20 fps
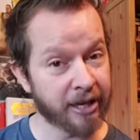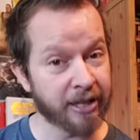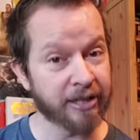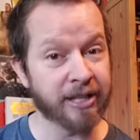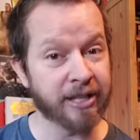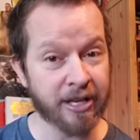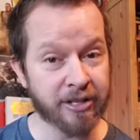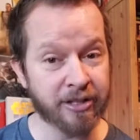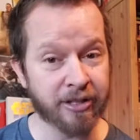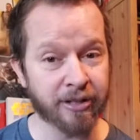
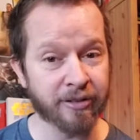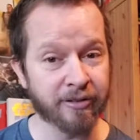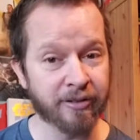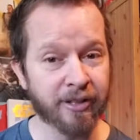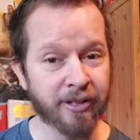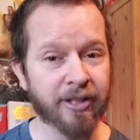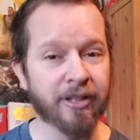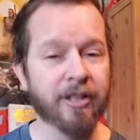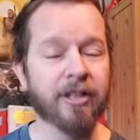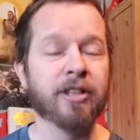attention.
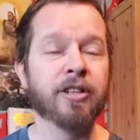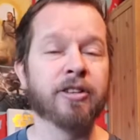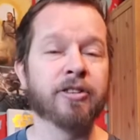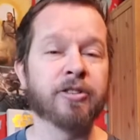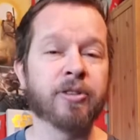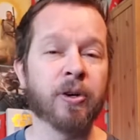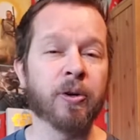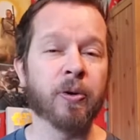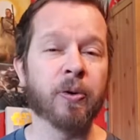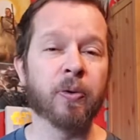
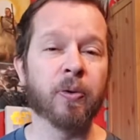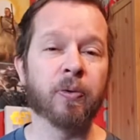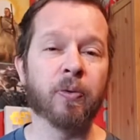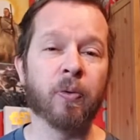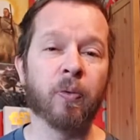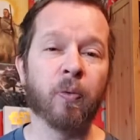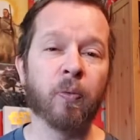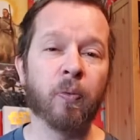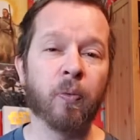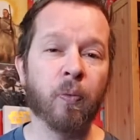So,
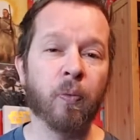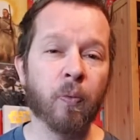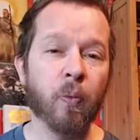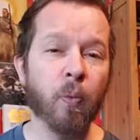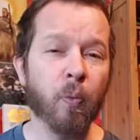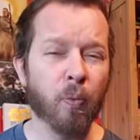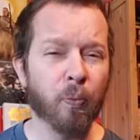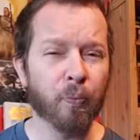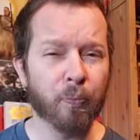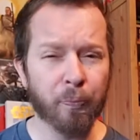
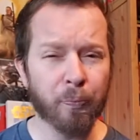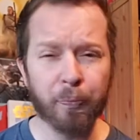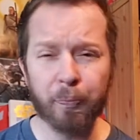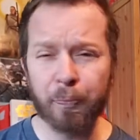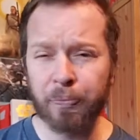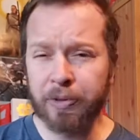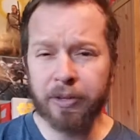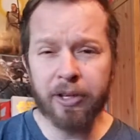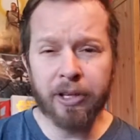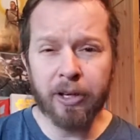
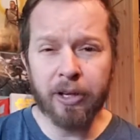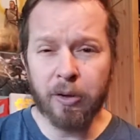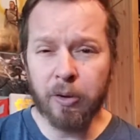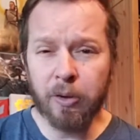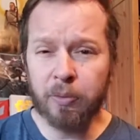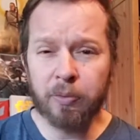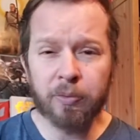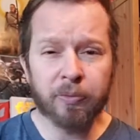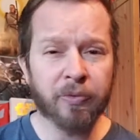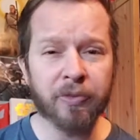you
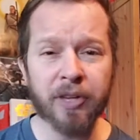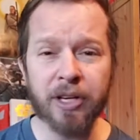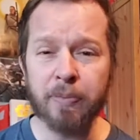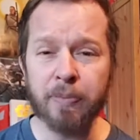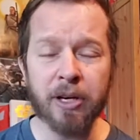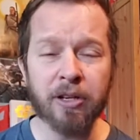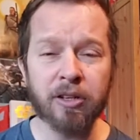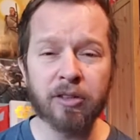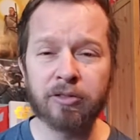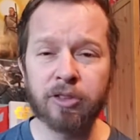know, think
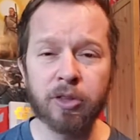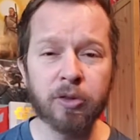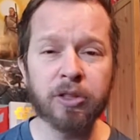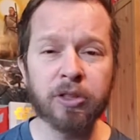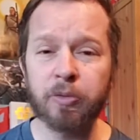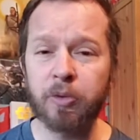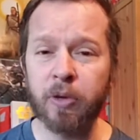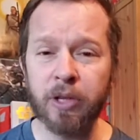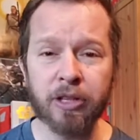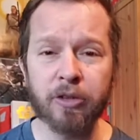about do some
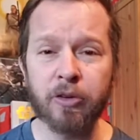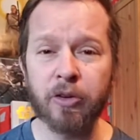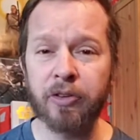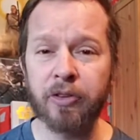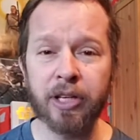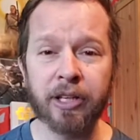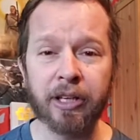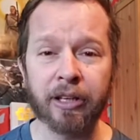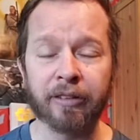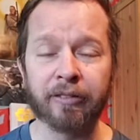critical
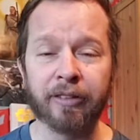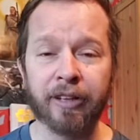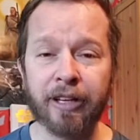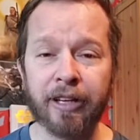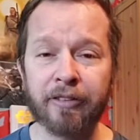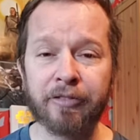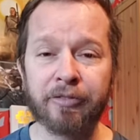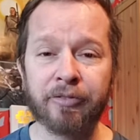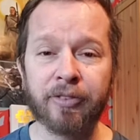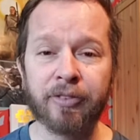thinking.
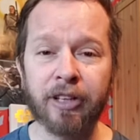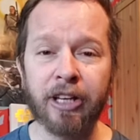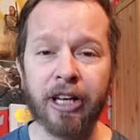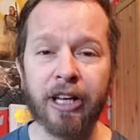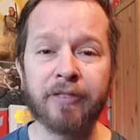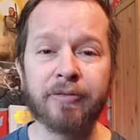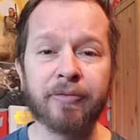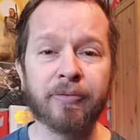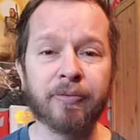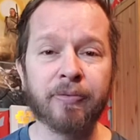If
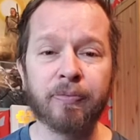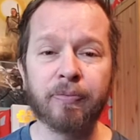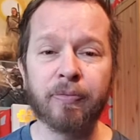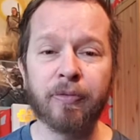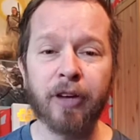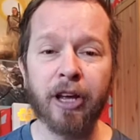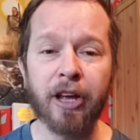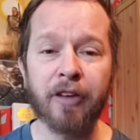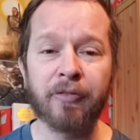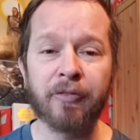if
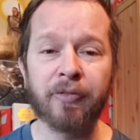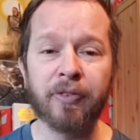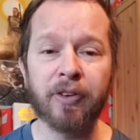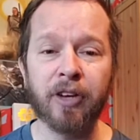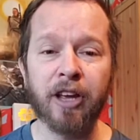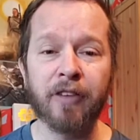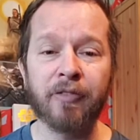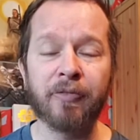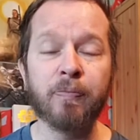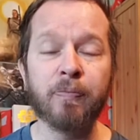if
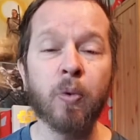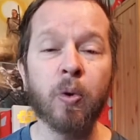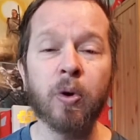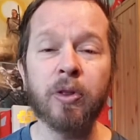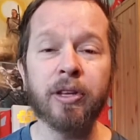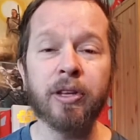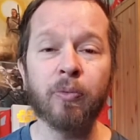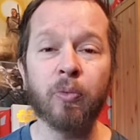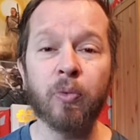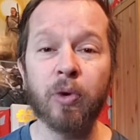if more
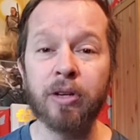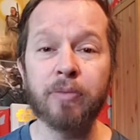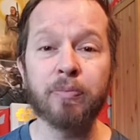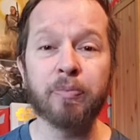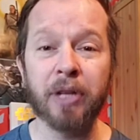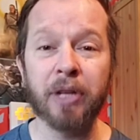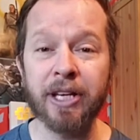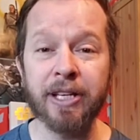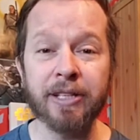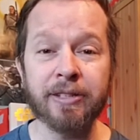than one
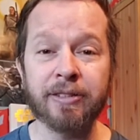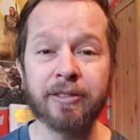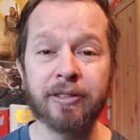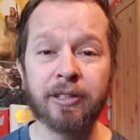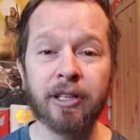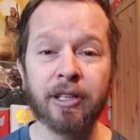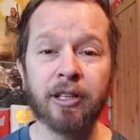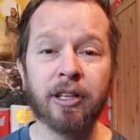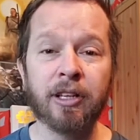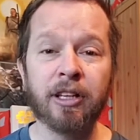place,
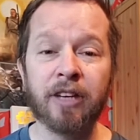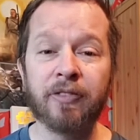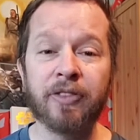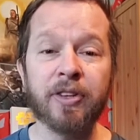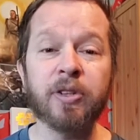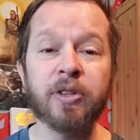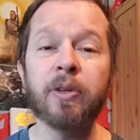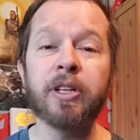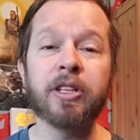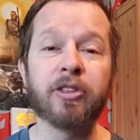if
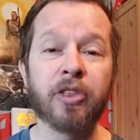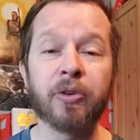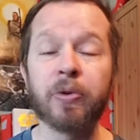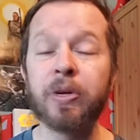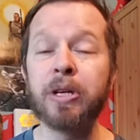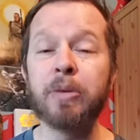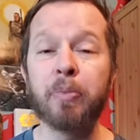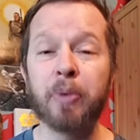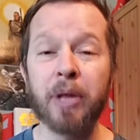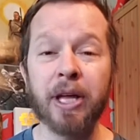there's only
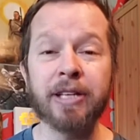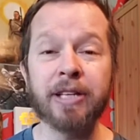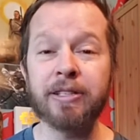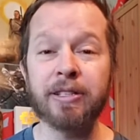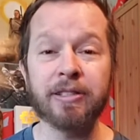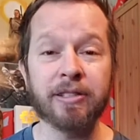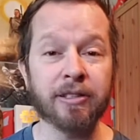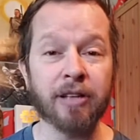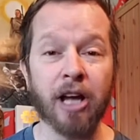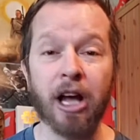three
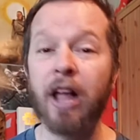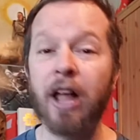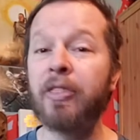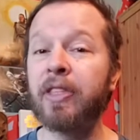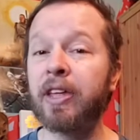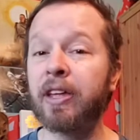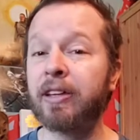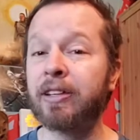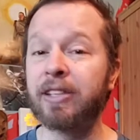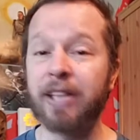places on
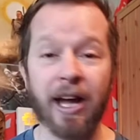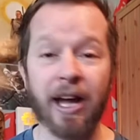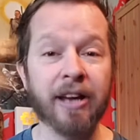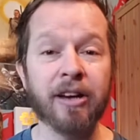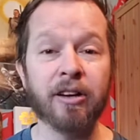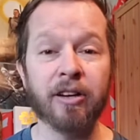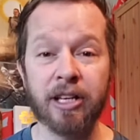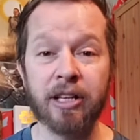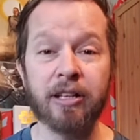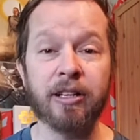the
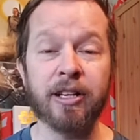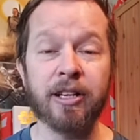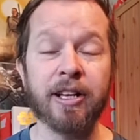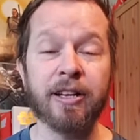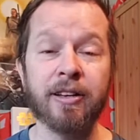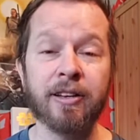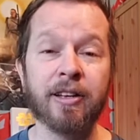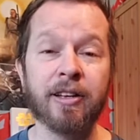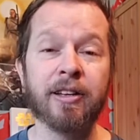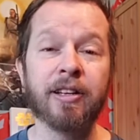entire
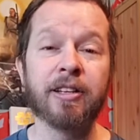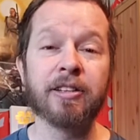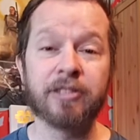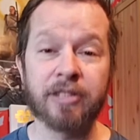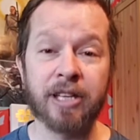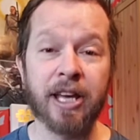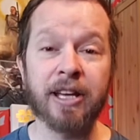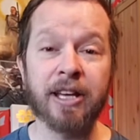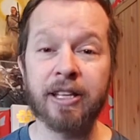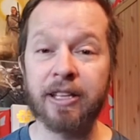internet
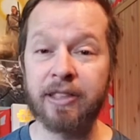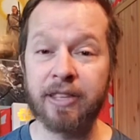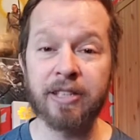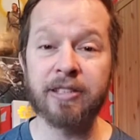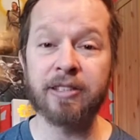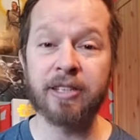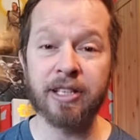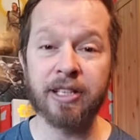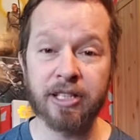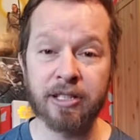saying that this
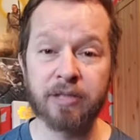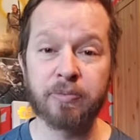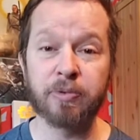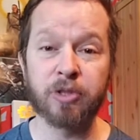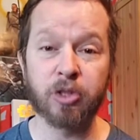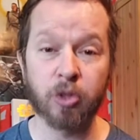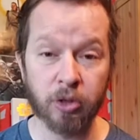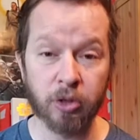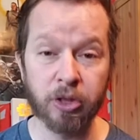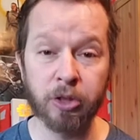thing is
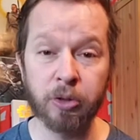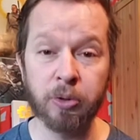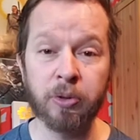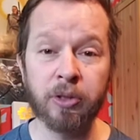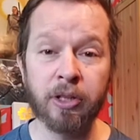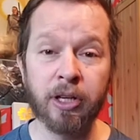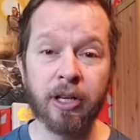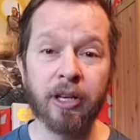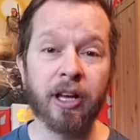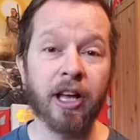true
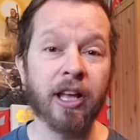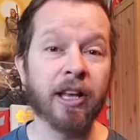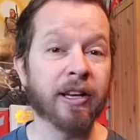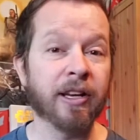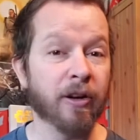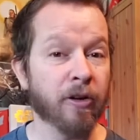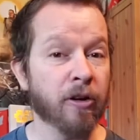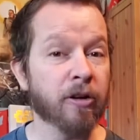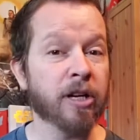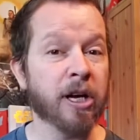and it
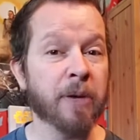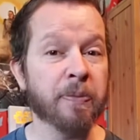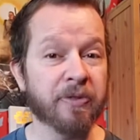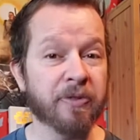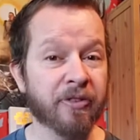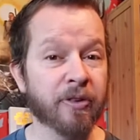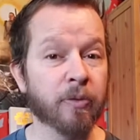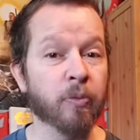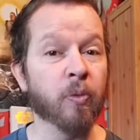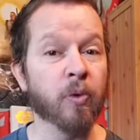all comes
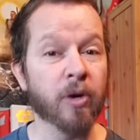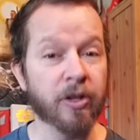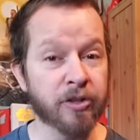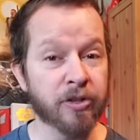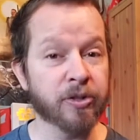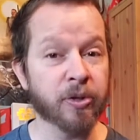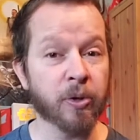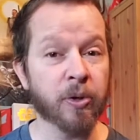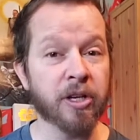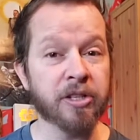from one
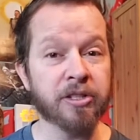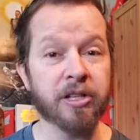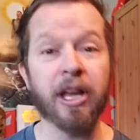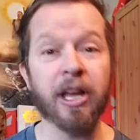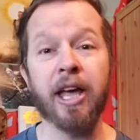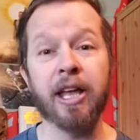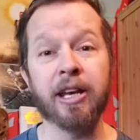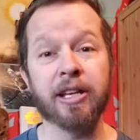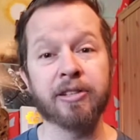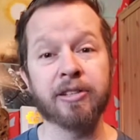source
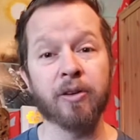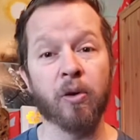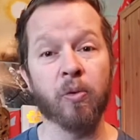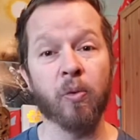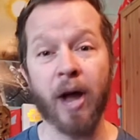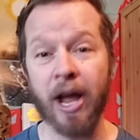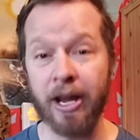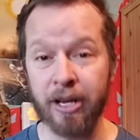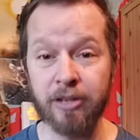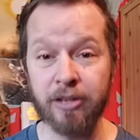and it's a
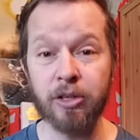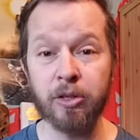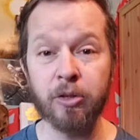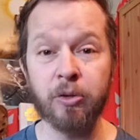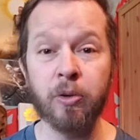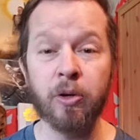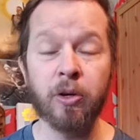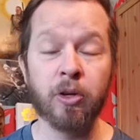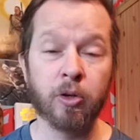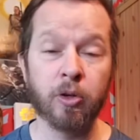wackadoo
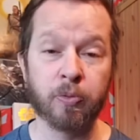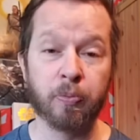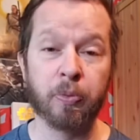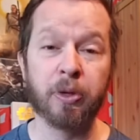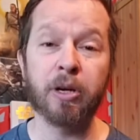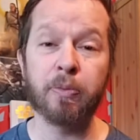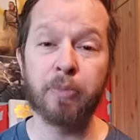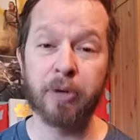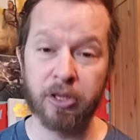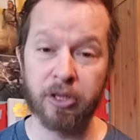who put
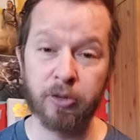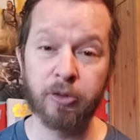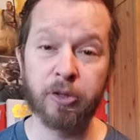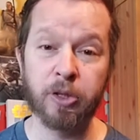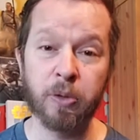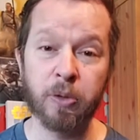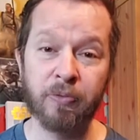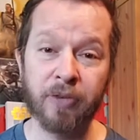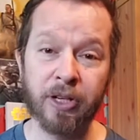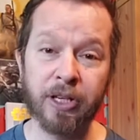up a
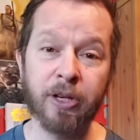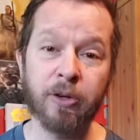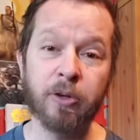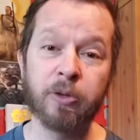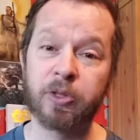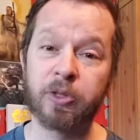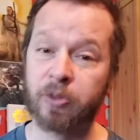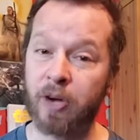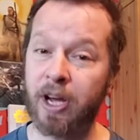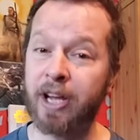YouTube video
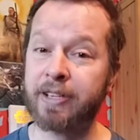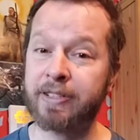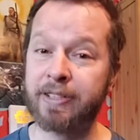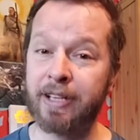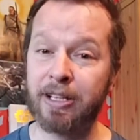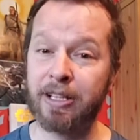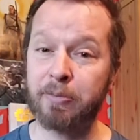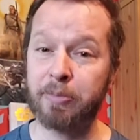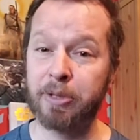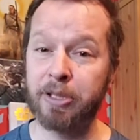who's trying to
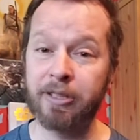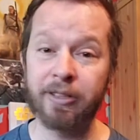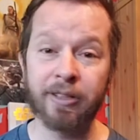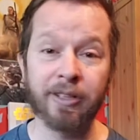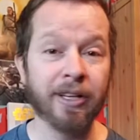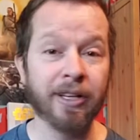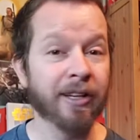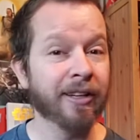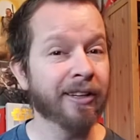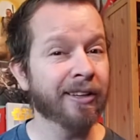sell a book,
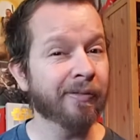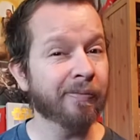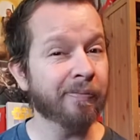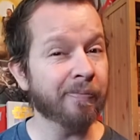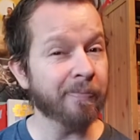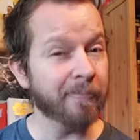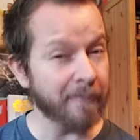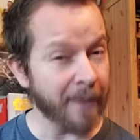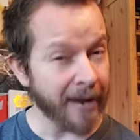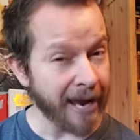
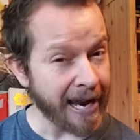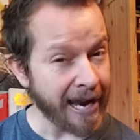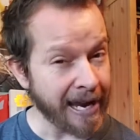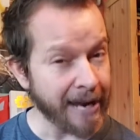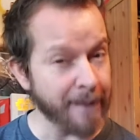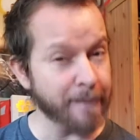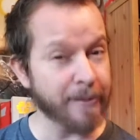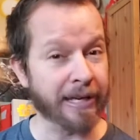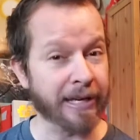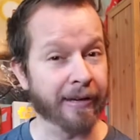
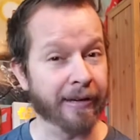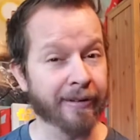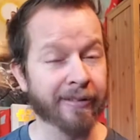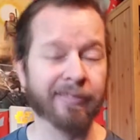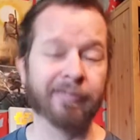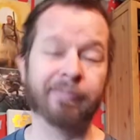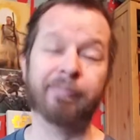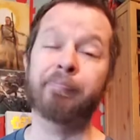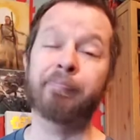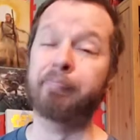maybe
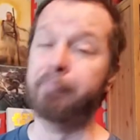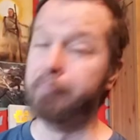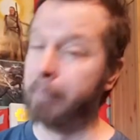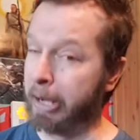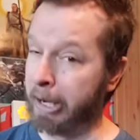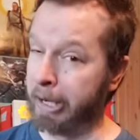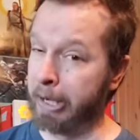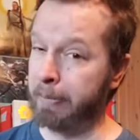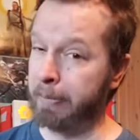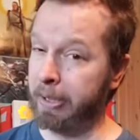
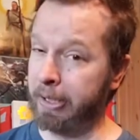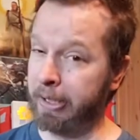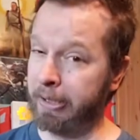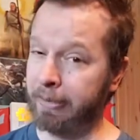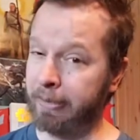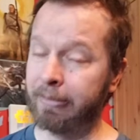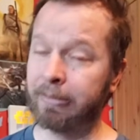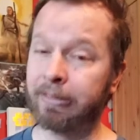maybe